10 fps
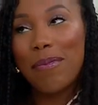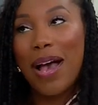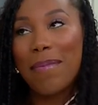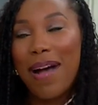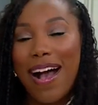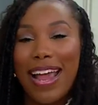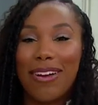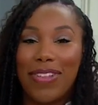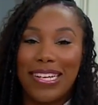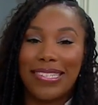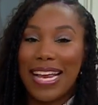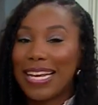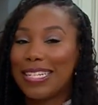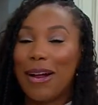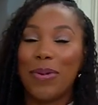in my mind of like
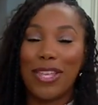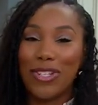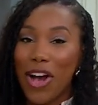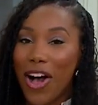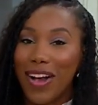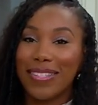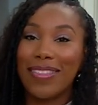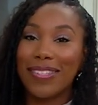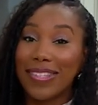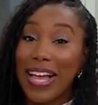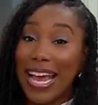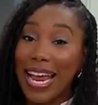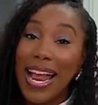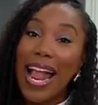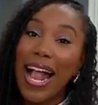Santa with the dogs and the
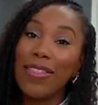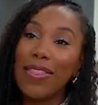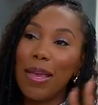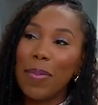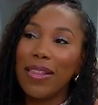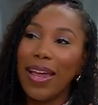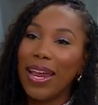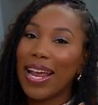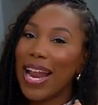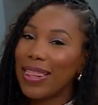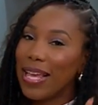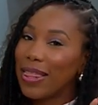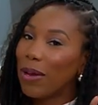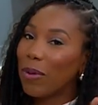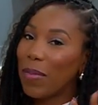sleigh, and then they'd be like, and I
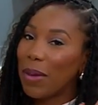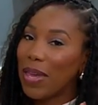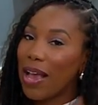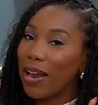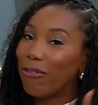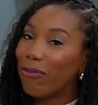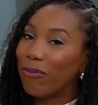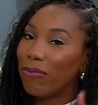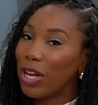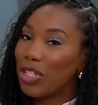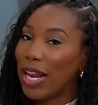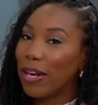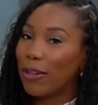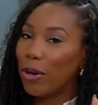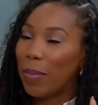think they were maybe kind of fudging it a little